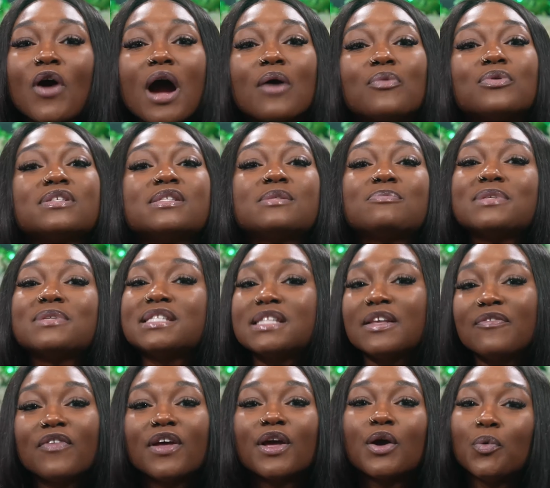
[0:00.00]
our
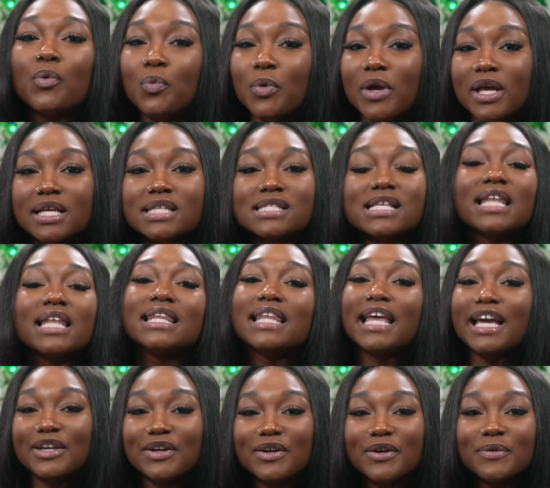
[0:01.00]
specific wigs
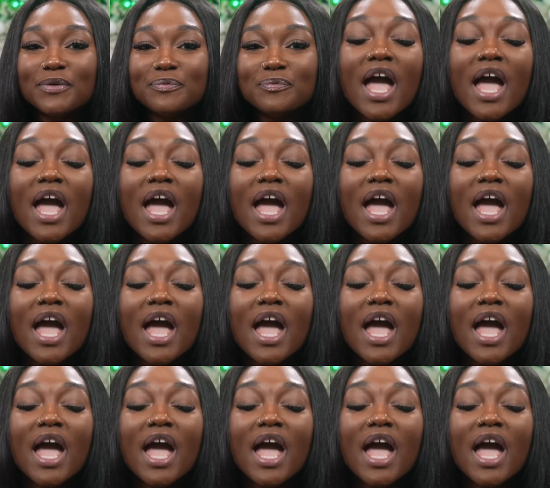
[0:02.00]
later.